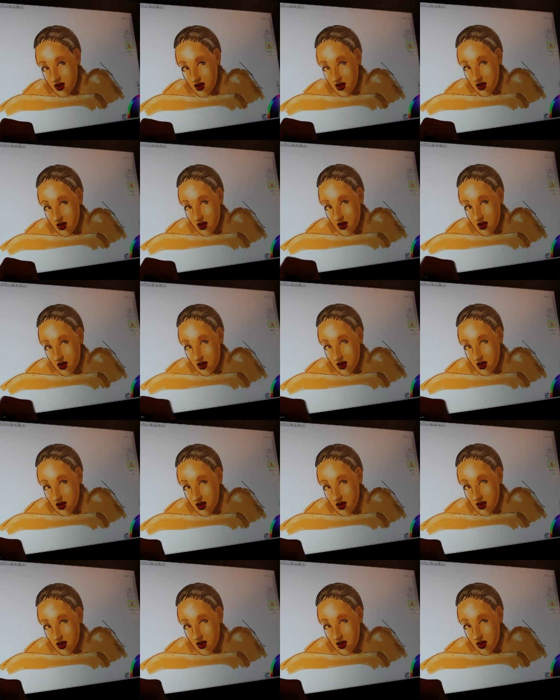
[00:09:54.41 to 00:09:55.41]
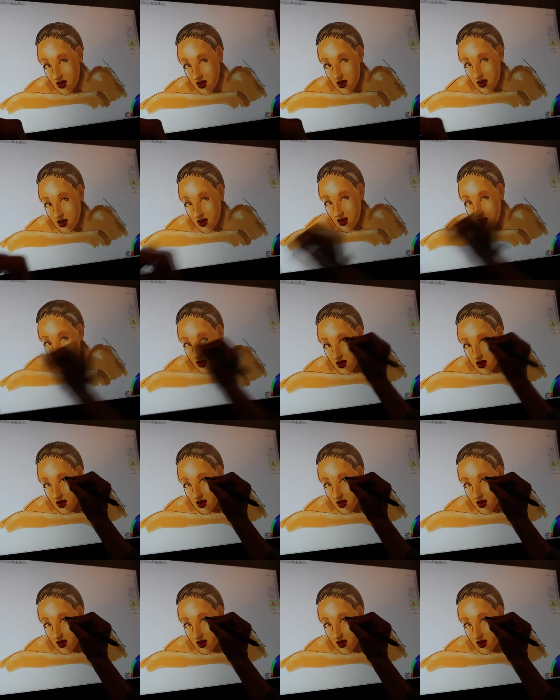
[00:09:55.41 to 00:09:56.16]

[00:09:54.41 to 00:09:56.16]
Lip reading: and she was not giving that up because that was